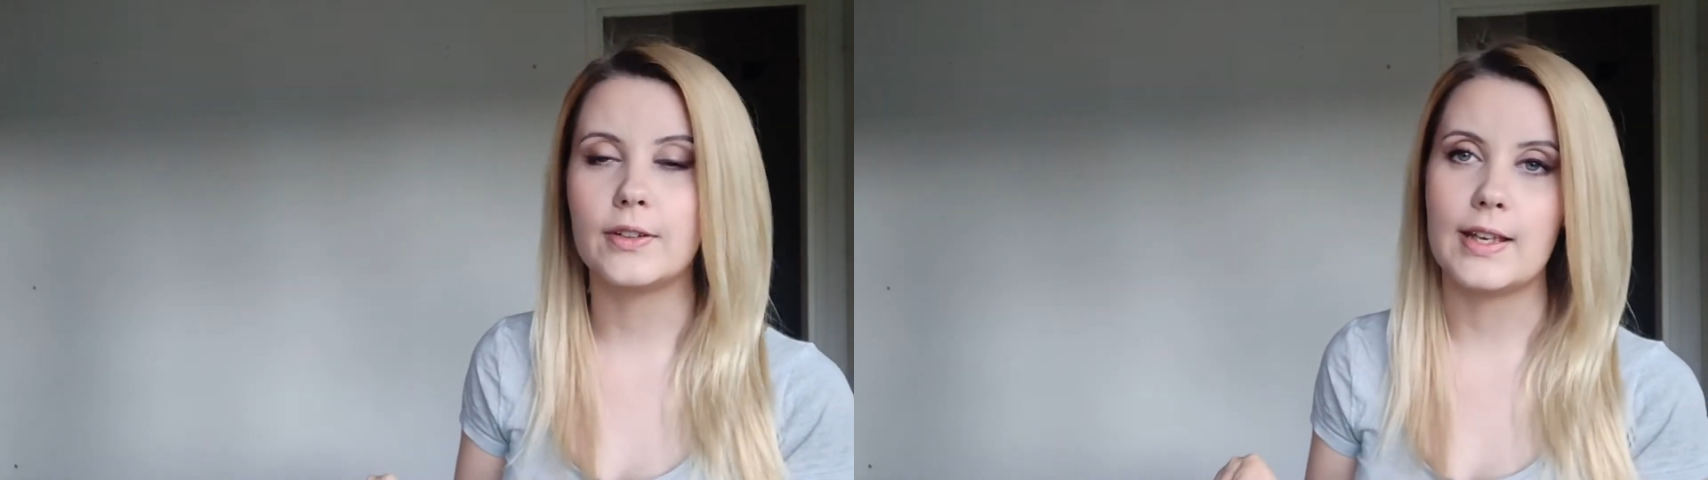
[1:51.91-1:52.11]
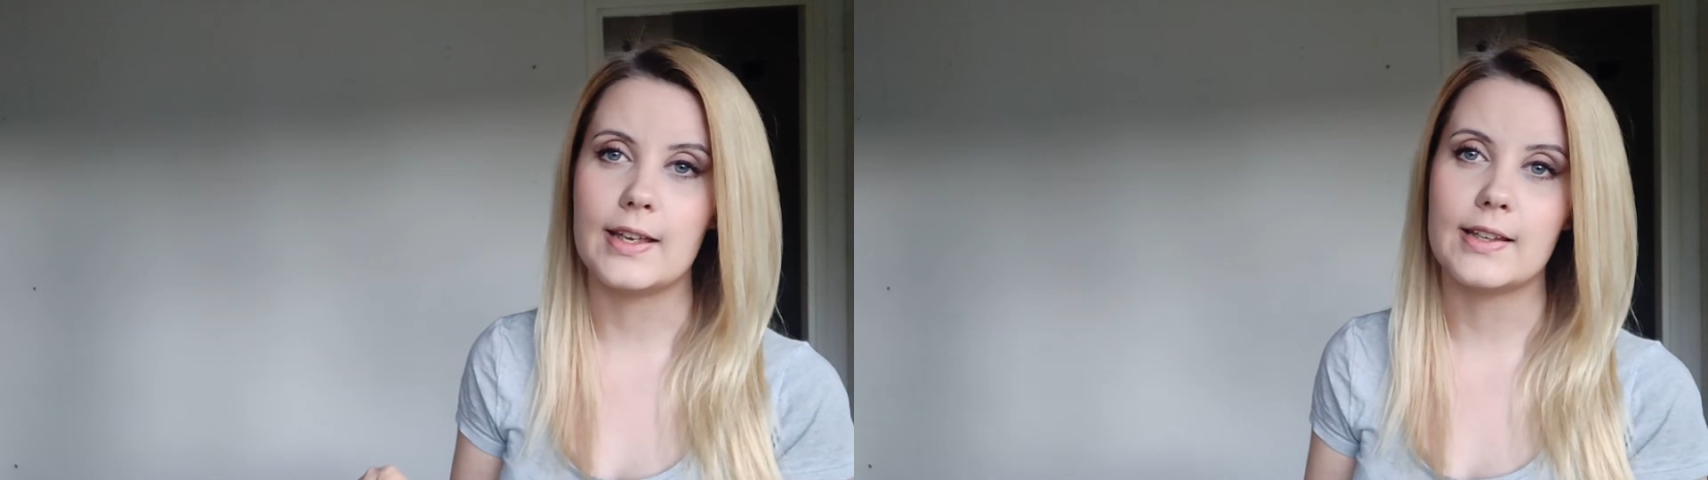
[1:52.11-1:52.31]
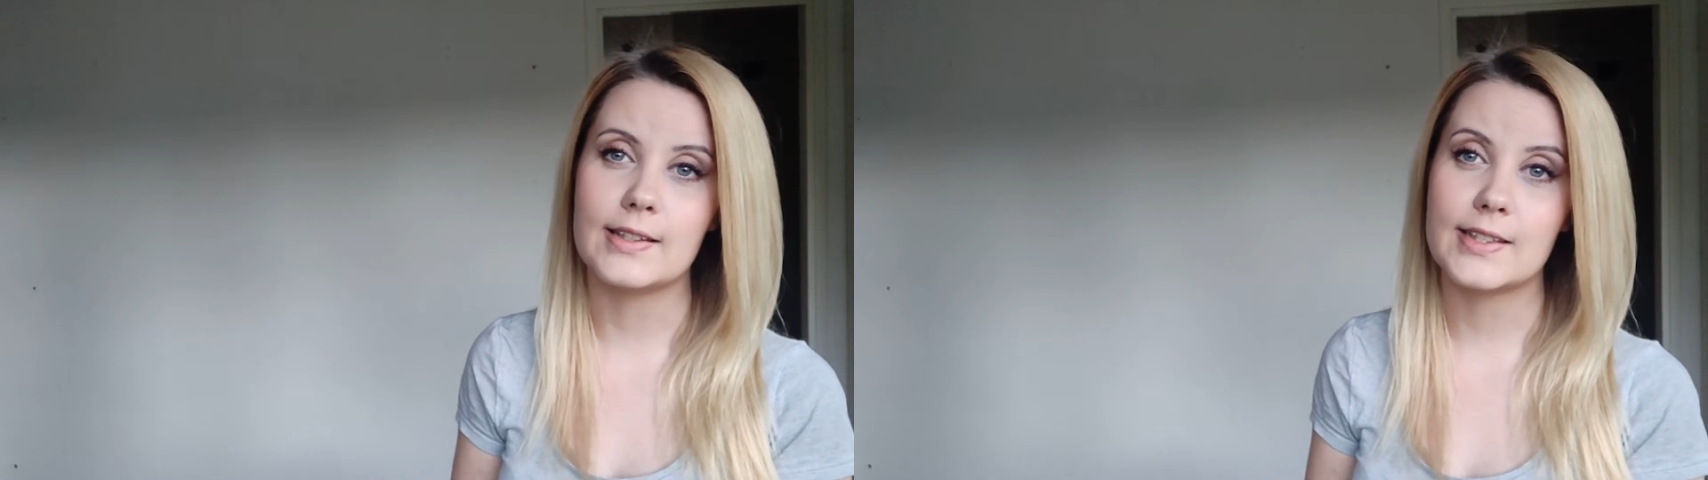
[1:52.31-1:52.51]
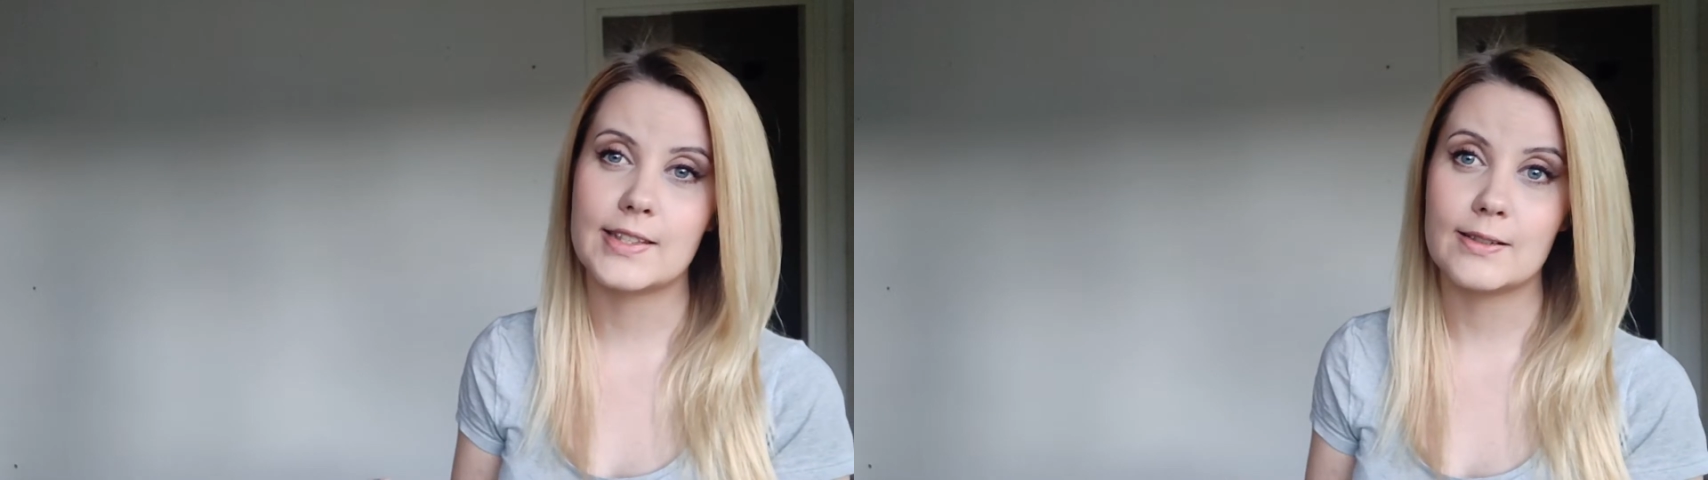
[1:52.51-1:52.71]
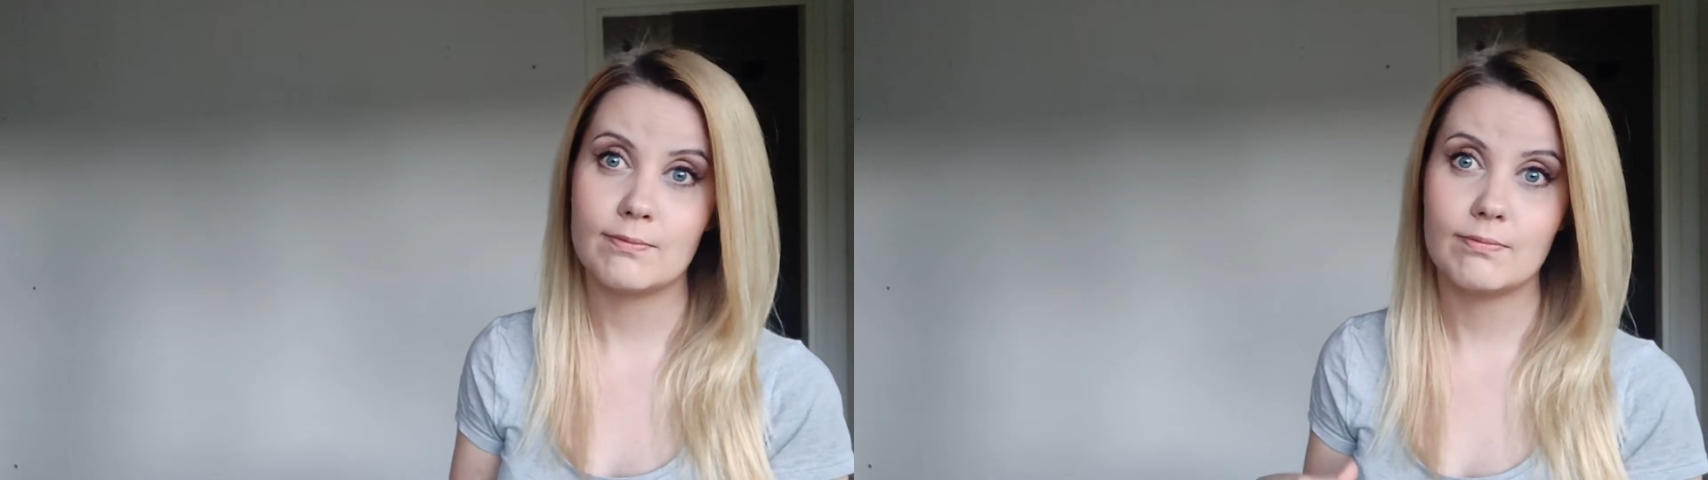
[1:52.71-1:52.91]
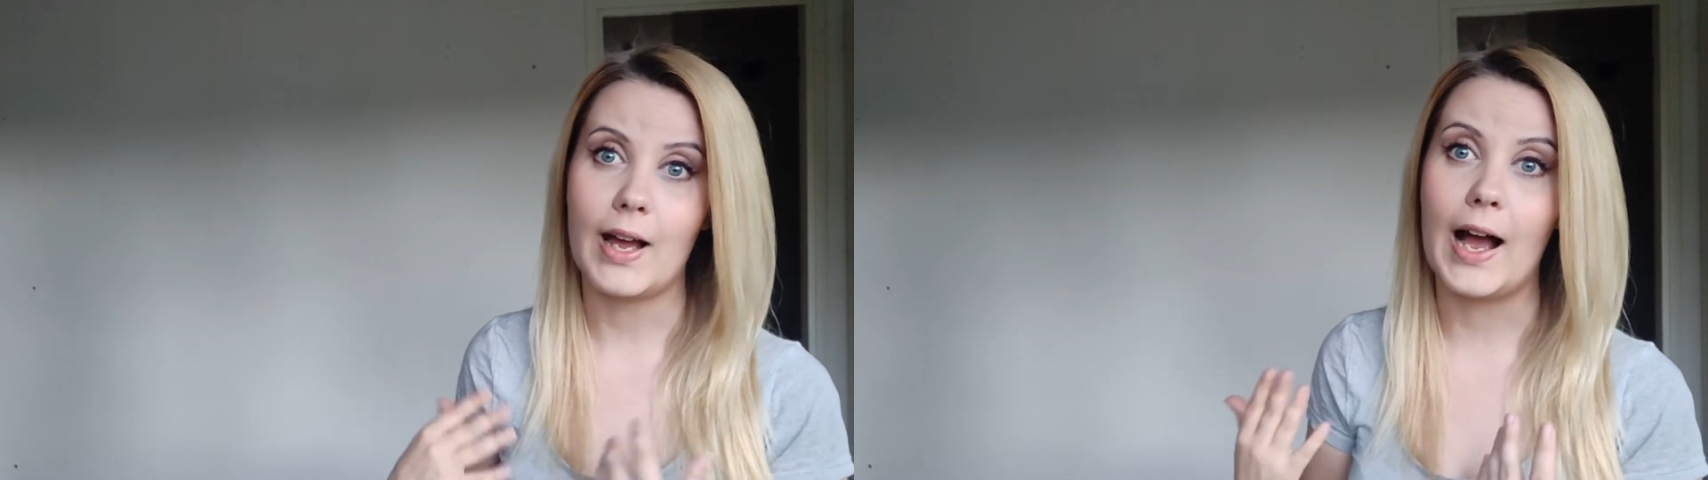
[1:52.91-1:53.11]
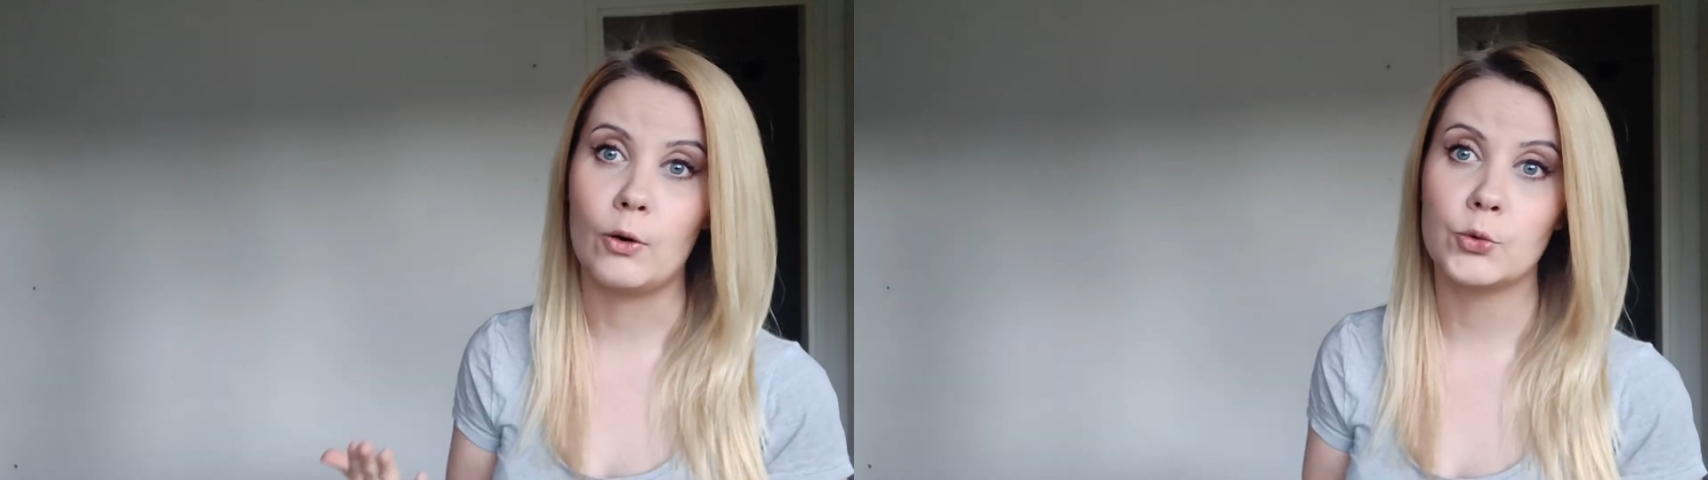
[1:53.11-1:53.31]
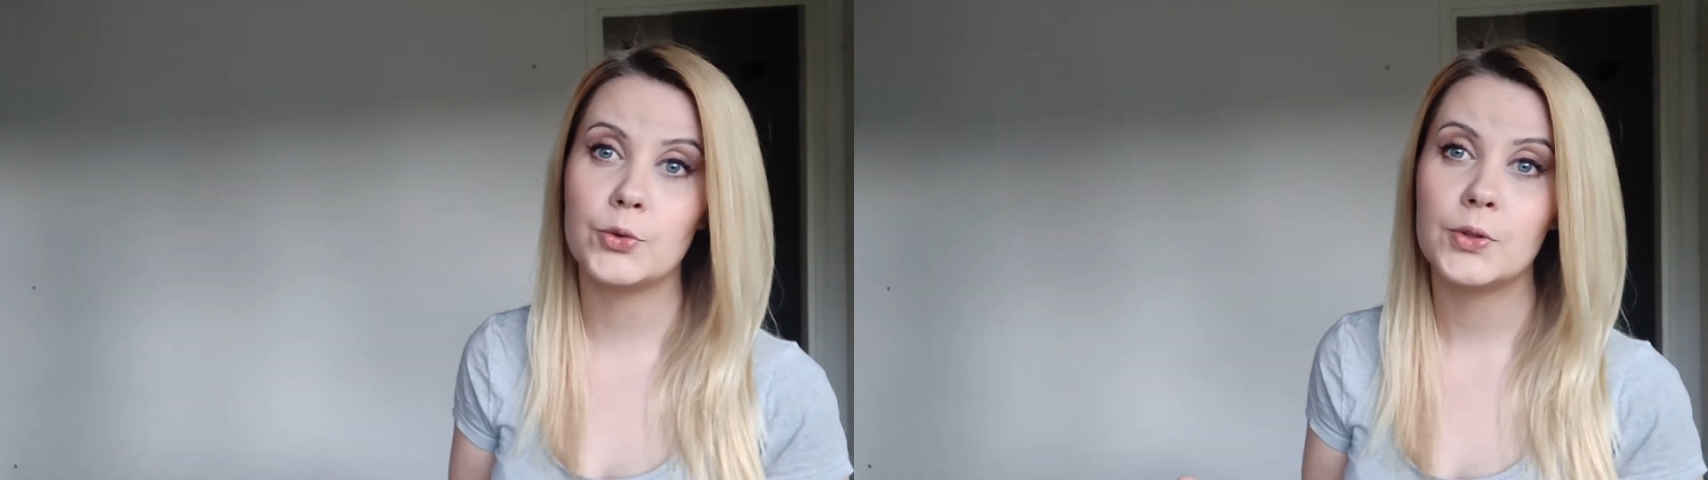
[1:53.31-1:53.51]
is
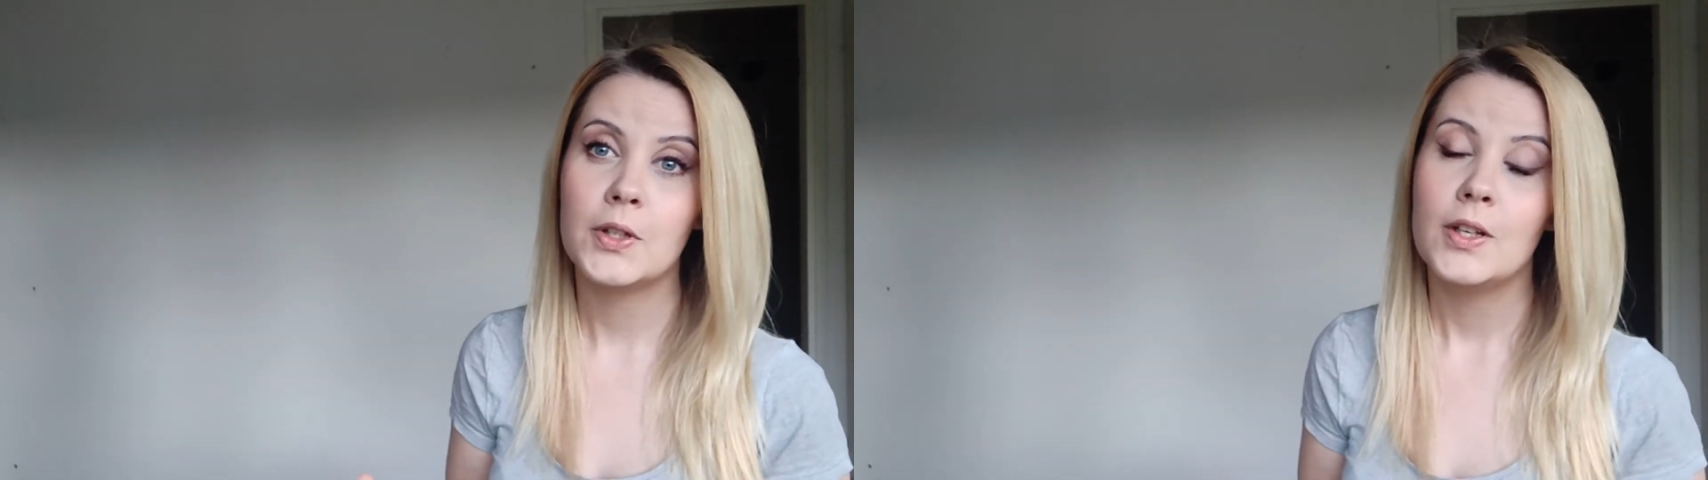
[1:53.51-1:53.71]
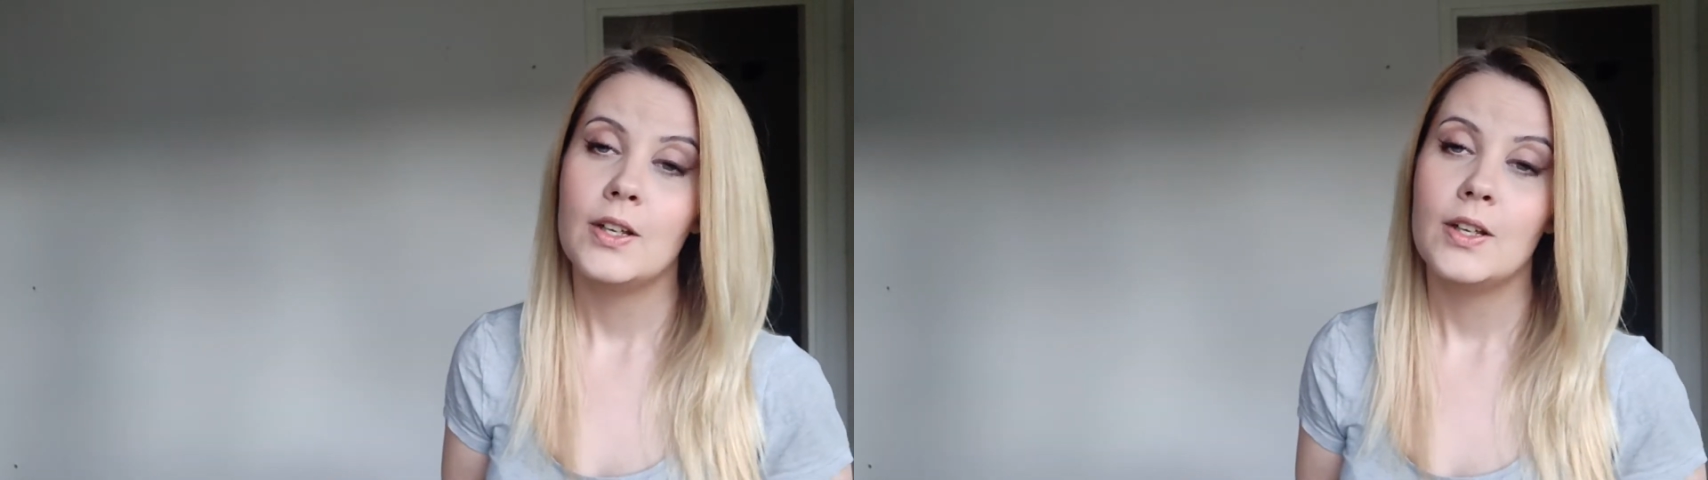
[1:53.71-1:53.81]
out.